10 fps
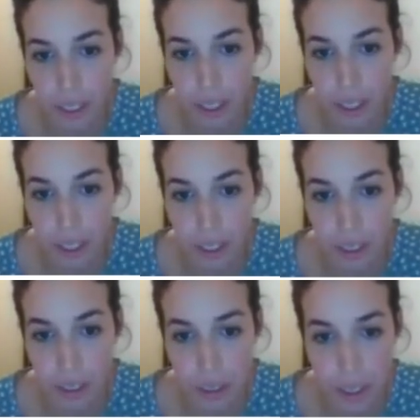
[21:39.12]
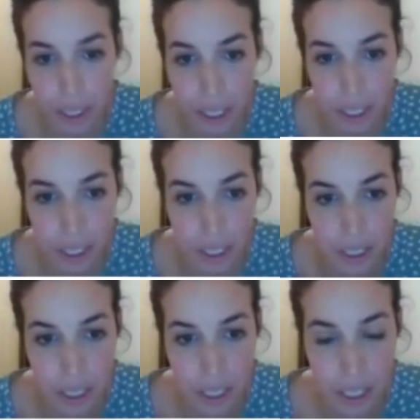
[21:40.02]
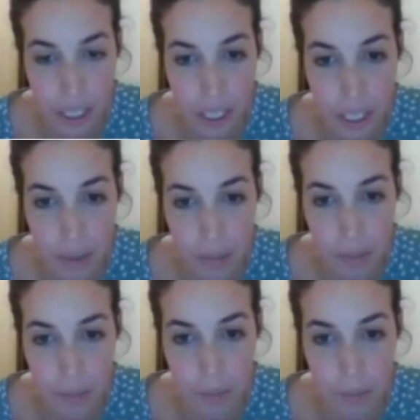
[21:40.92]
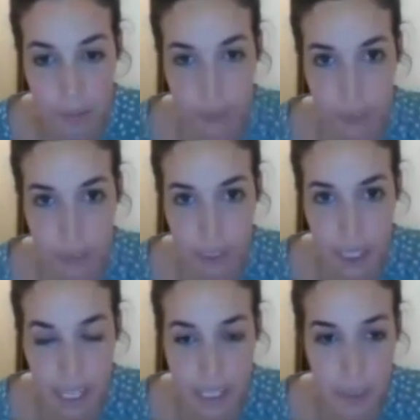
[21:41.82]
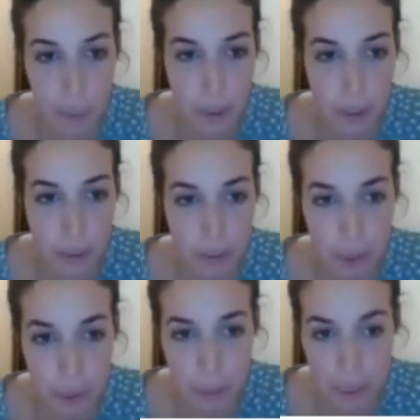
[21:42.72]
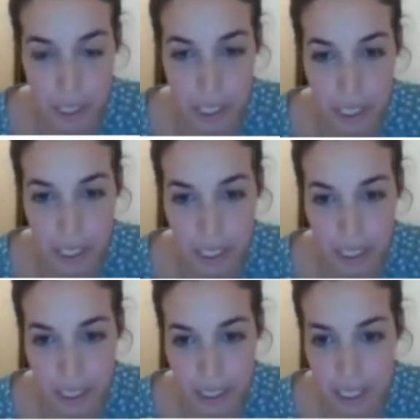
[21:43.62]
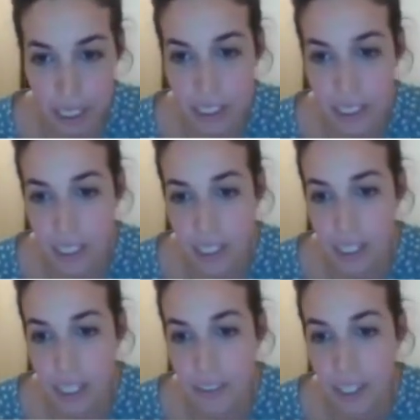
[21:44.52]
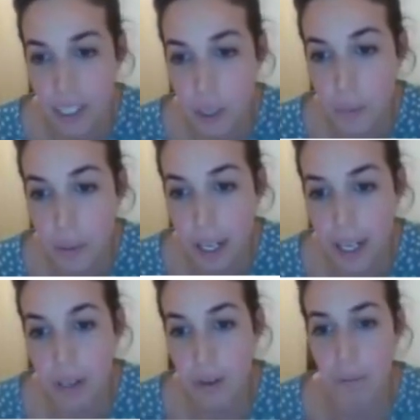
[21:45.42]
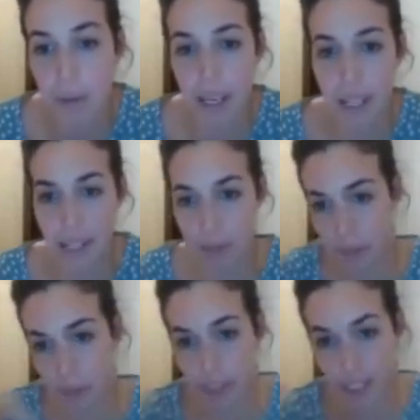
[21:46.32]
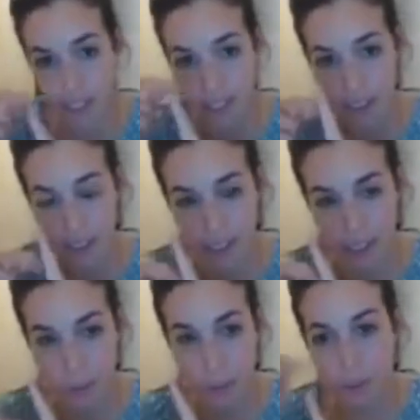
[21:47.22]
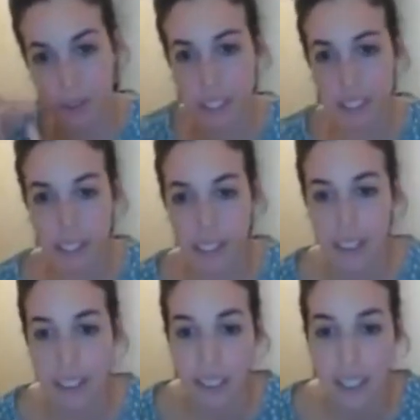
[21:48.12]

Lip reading: the origin as a point of multiplicity 6. And then you mod out by a meridian around it